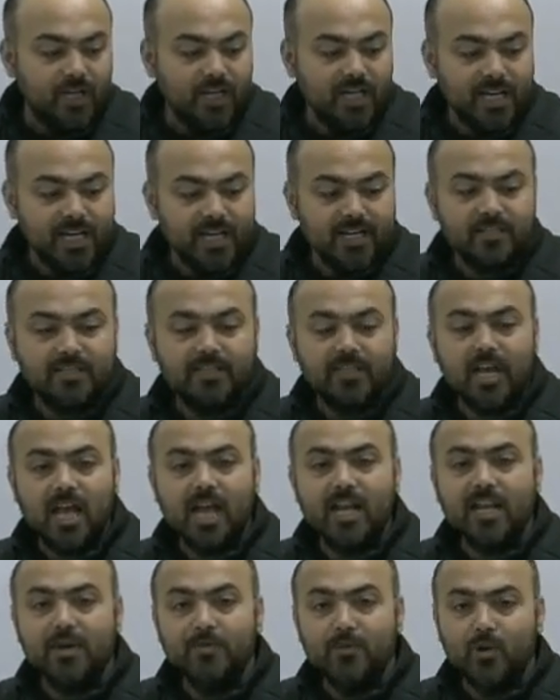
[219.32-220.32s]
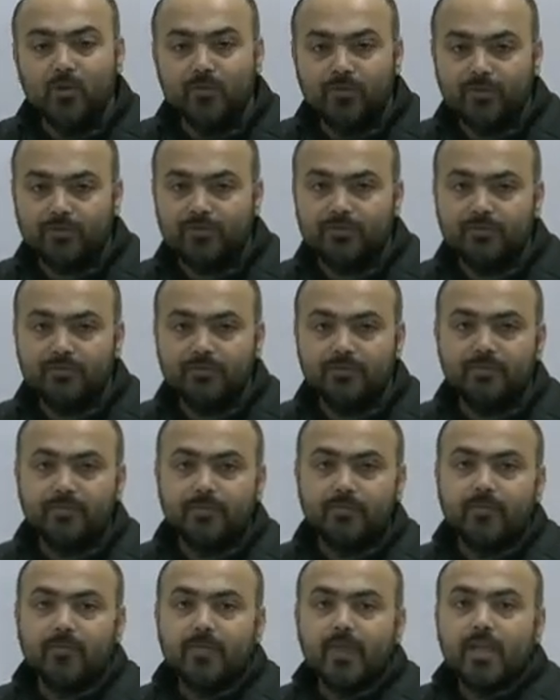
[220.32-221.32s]
is removed
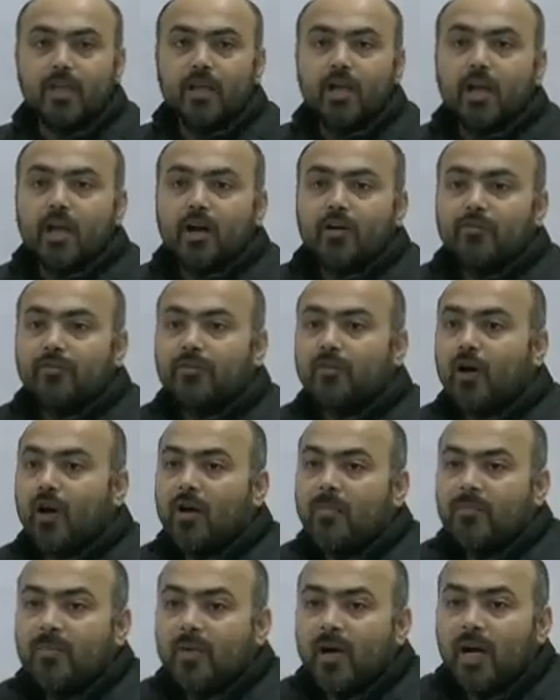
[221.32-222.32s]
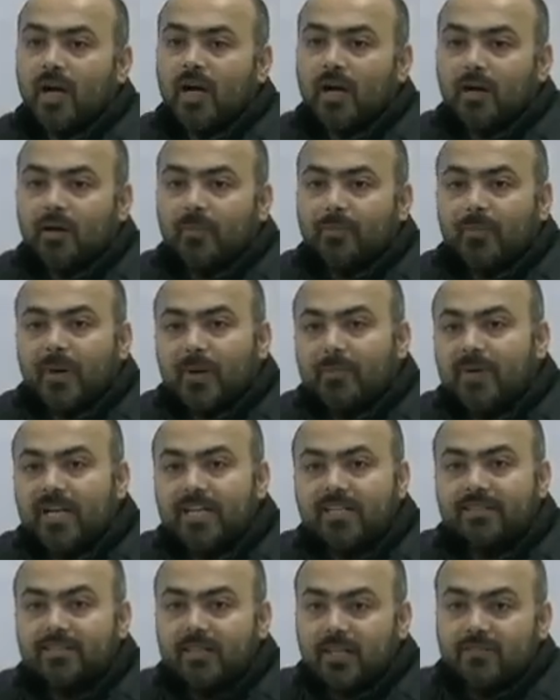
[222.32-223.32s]
from
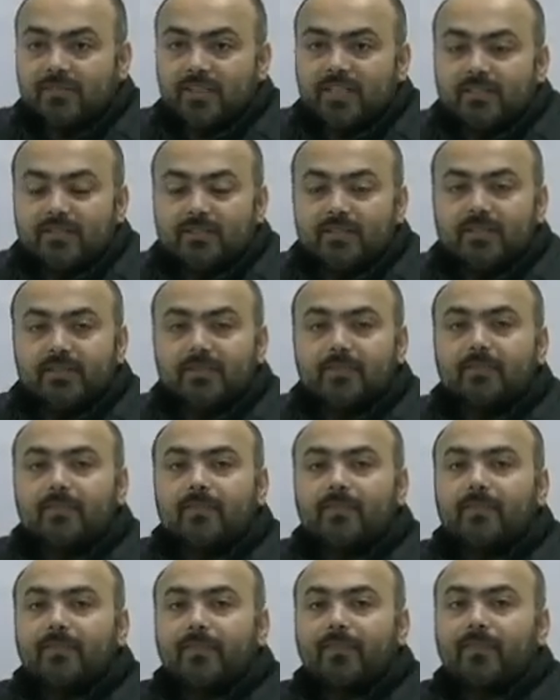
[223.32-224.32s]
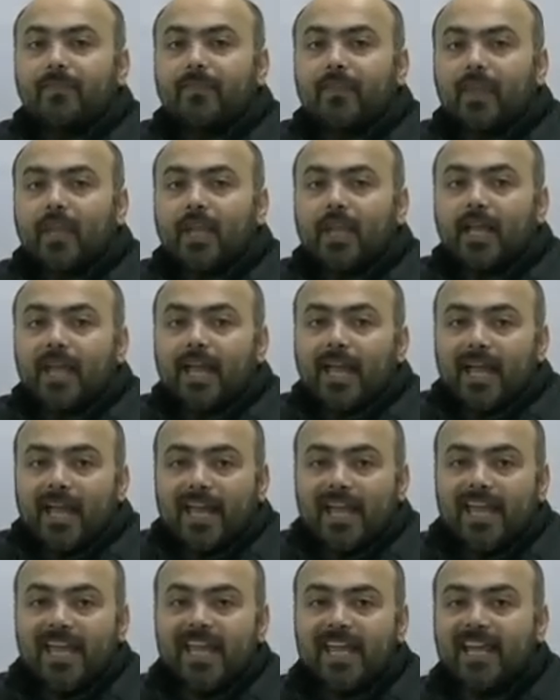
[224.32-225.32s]
public service,
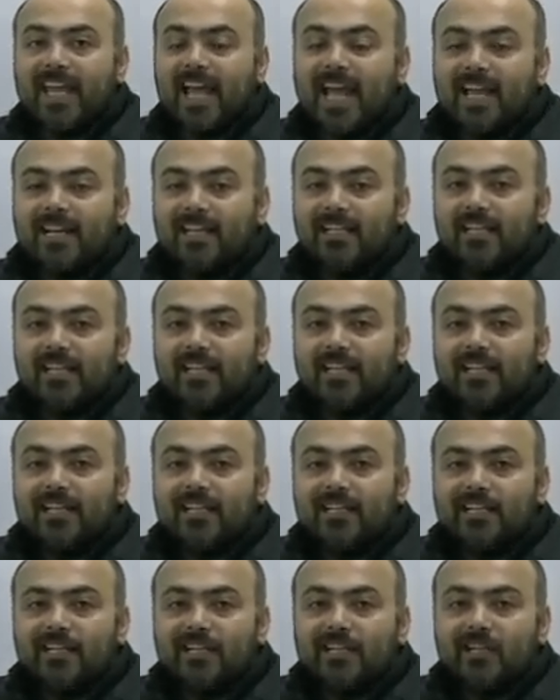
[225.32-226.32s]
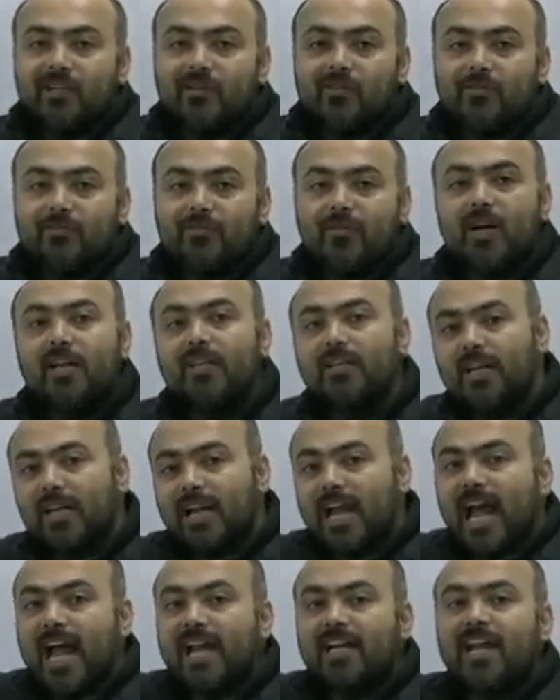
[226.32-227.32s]
he can further
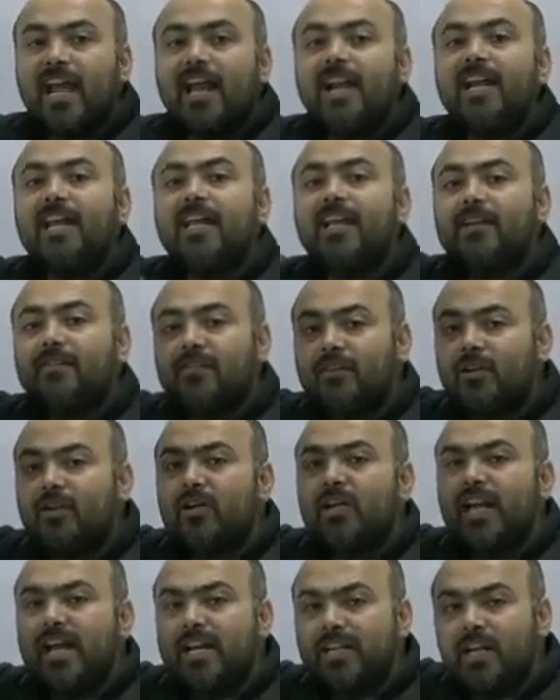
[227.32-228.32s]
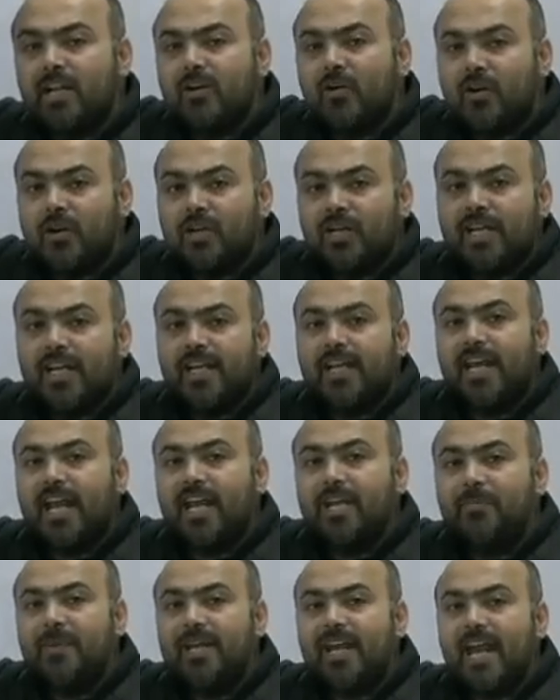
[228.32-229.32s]
at any given later on he
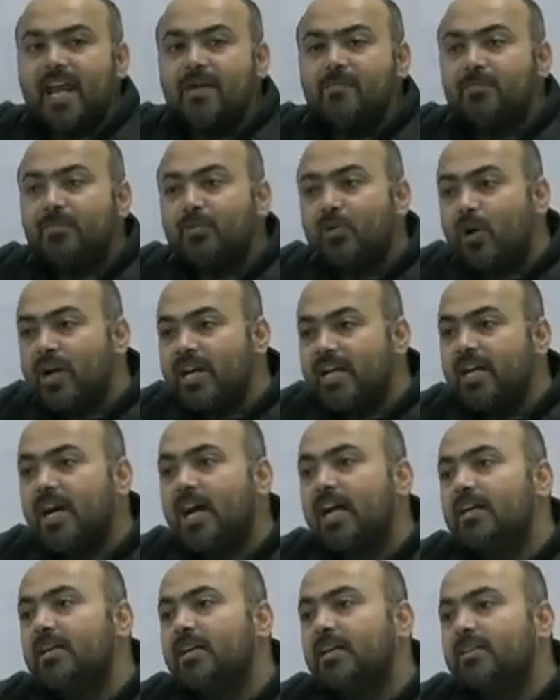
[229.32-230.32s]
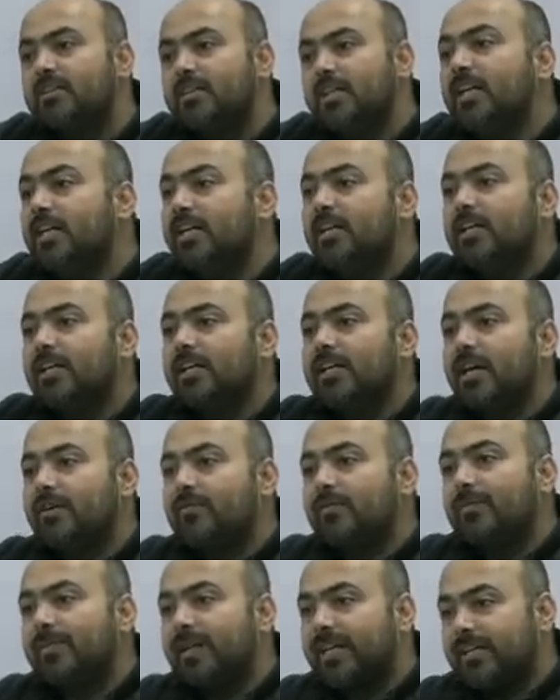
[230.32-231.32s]
can be employed under the
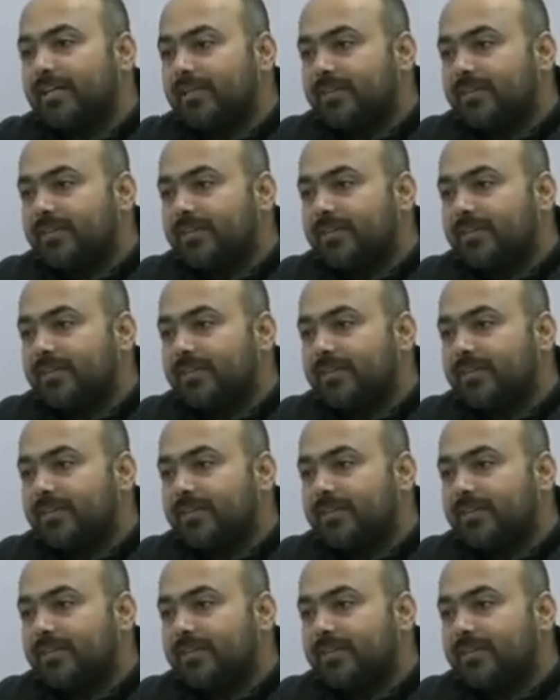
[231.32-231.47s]
government.